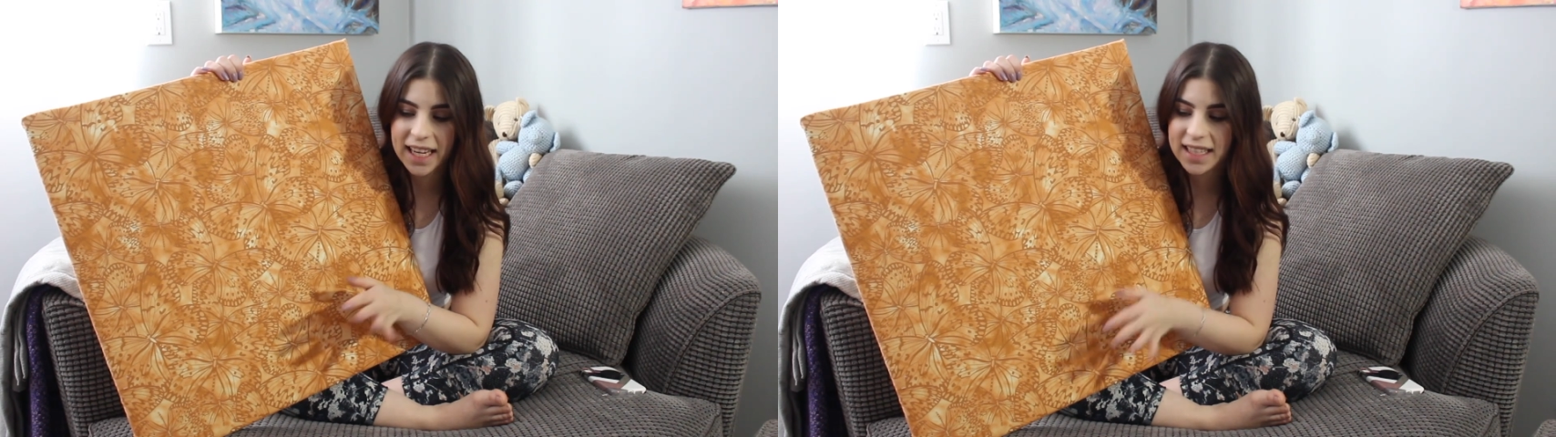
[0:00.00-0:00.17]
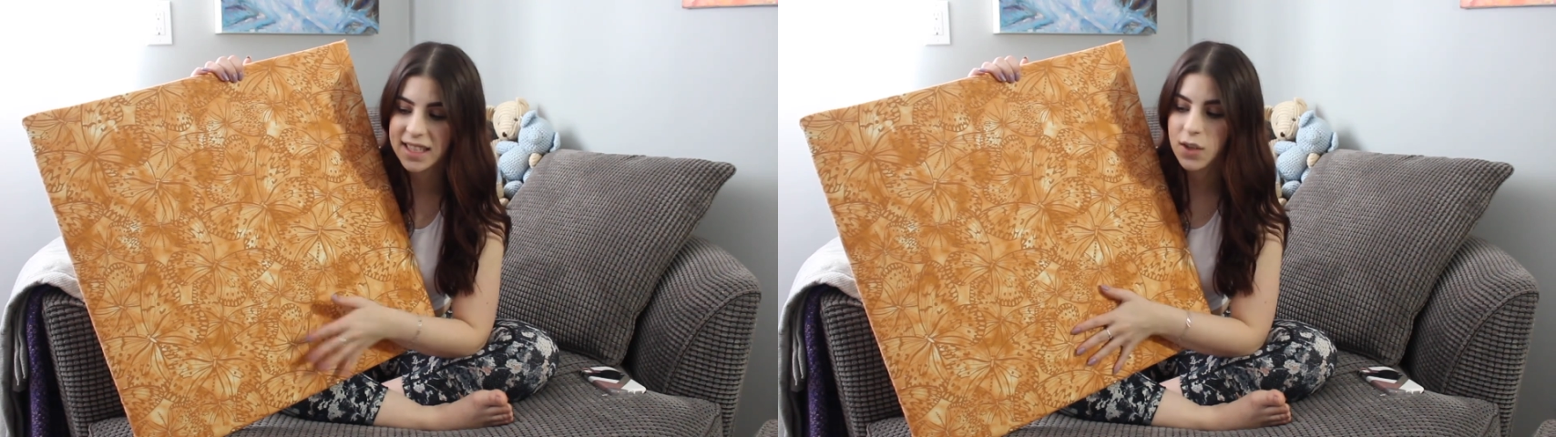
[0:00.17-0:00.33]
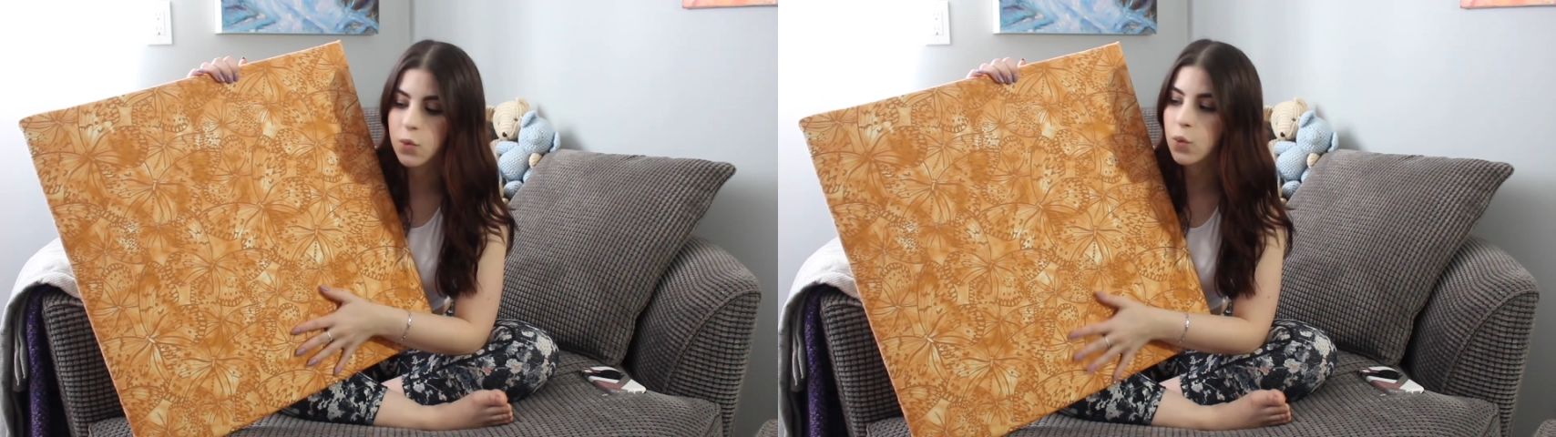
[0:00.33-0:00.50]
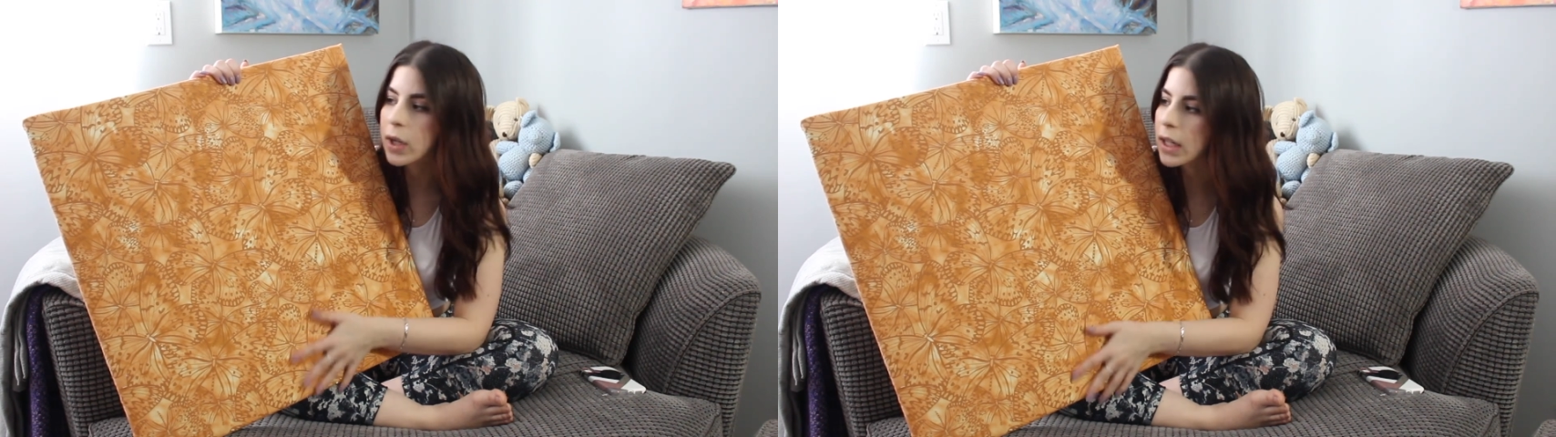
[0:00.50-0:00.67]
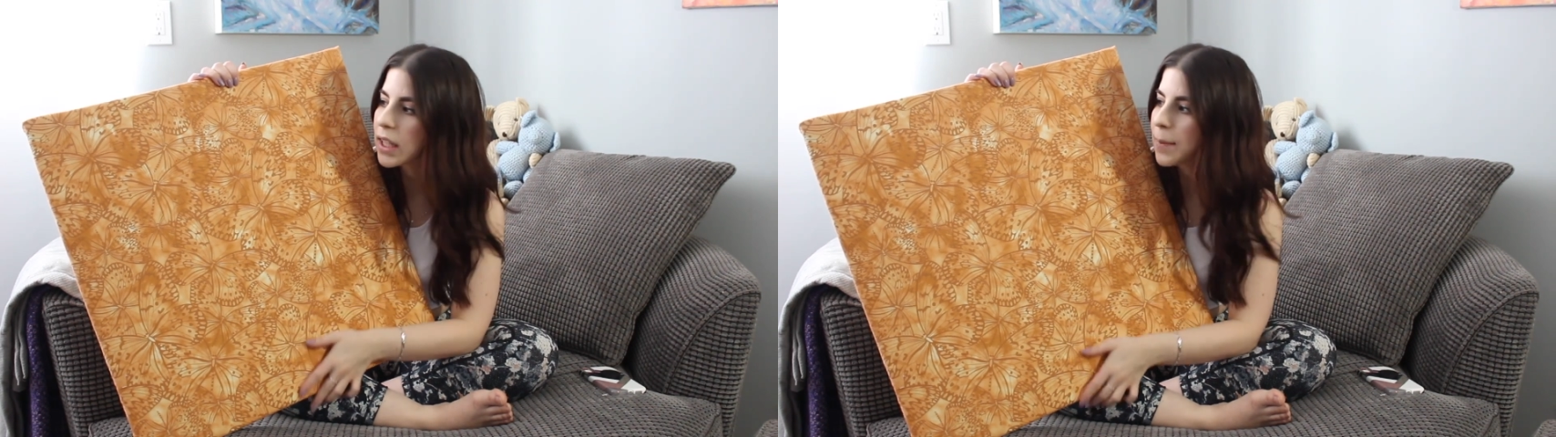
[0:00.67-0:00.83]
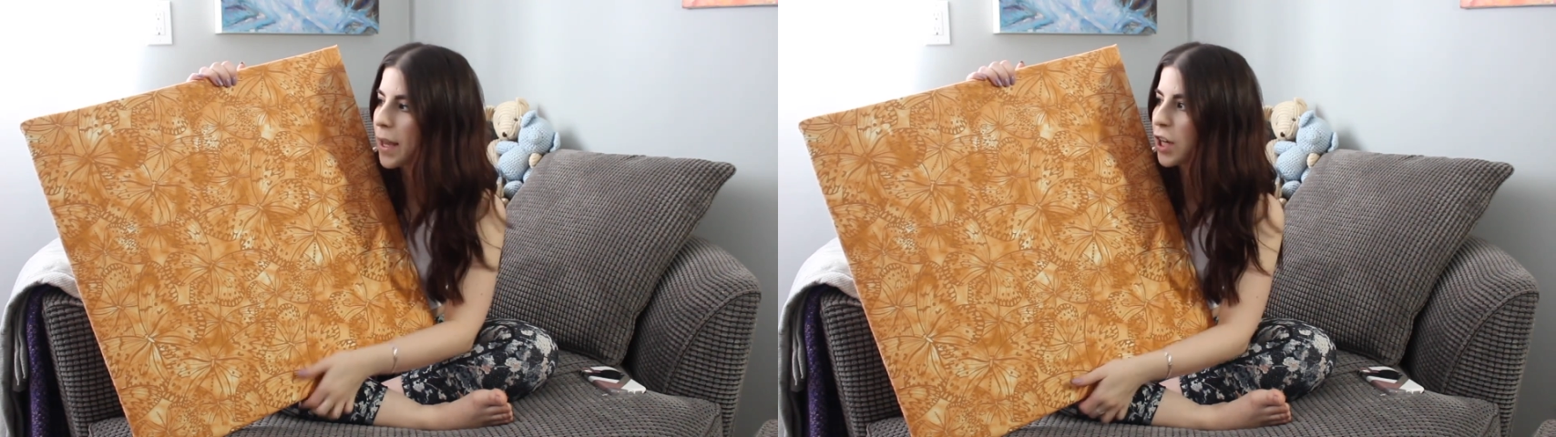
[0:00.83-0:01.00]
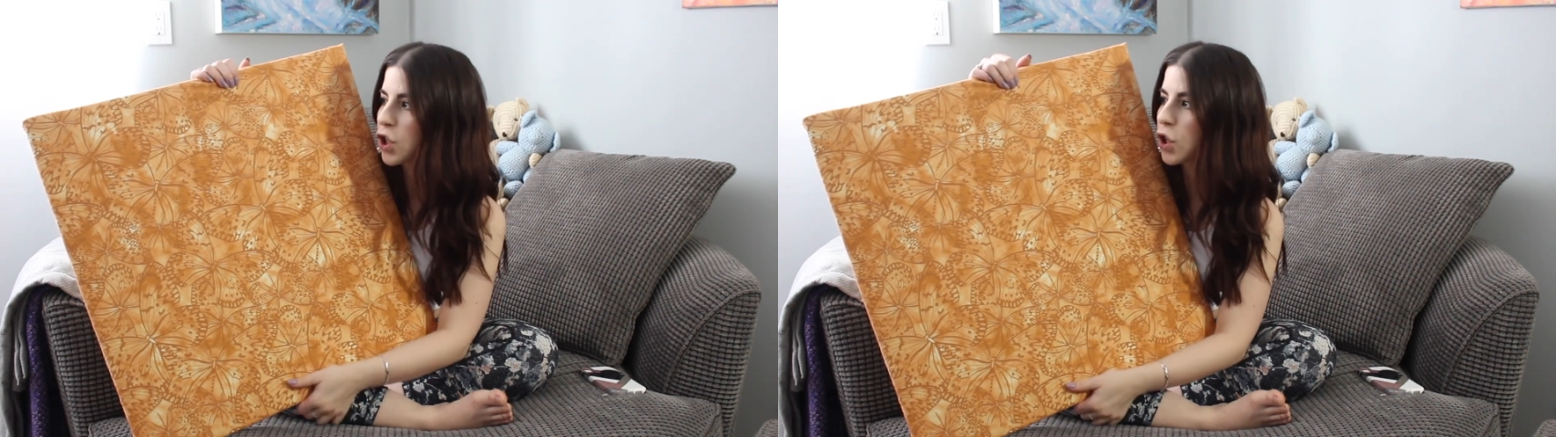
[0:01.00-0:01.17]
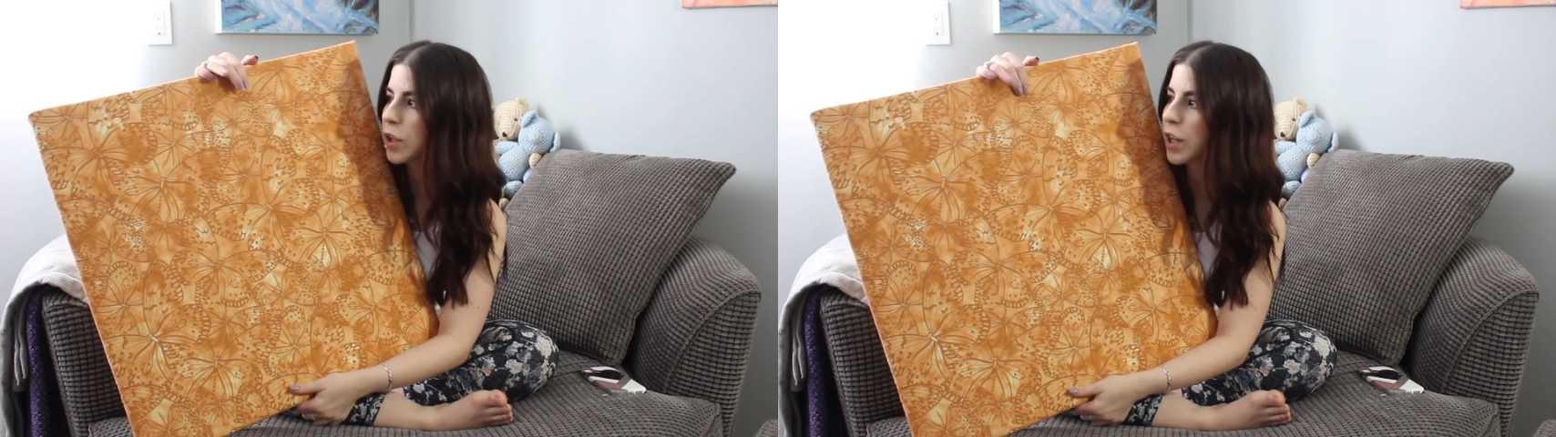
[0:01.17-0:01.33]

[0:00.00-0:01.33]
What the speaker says: it's to really make sure